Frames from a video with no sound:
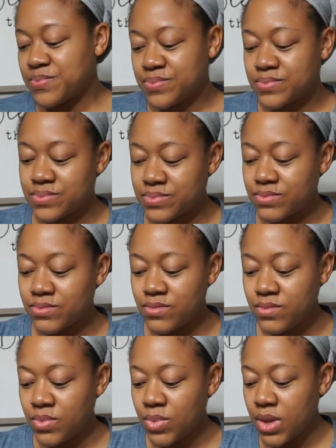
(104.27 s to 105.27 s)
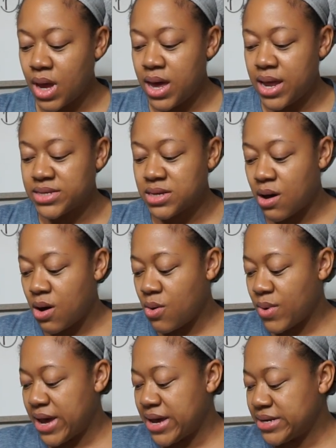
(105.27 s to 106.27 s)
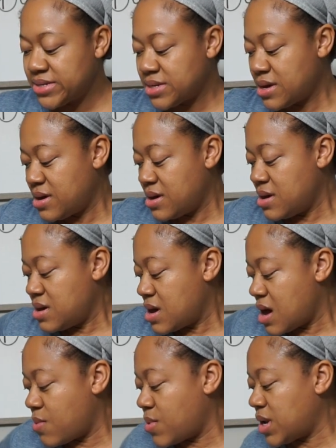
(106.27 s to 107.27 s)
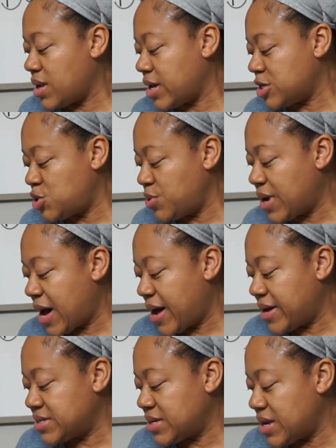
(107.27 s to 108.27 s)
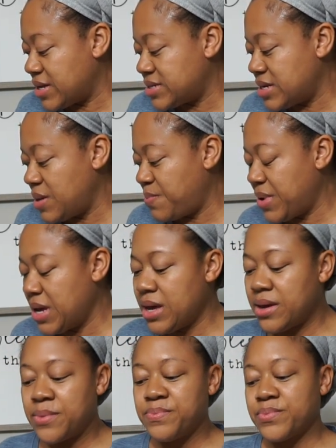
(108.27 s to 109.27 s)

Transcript: And as always, I want to let you guys get a sneak peek